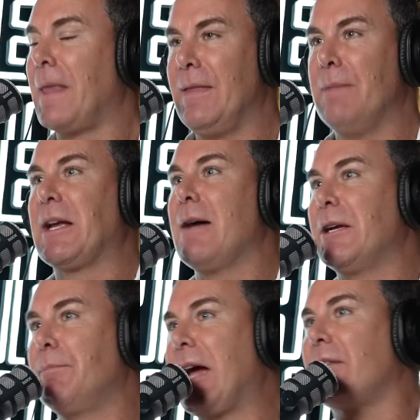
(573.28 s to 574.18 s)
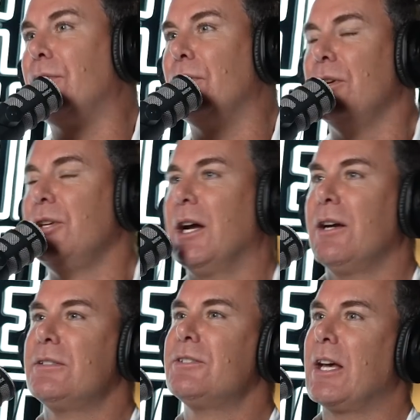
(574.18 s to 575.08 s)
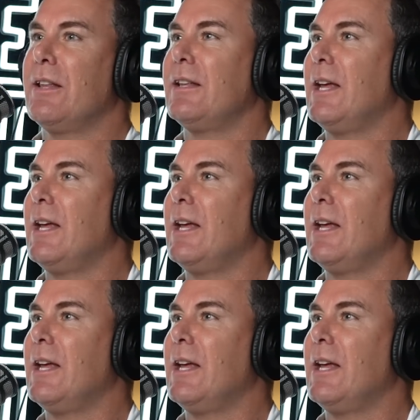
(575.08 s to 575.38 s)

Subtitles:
And them coming back through, so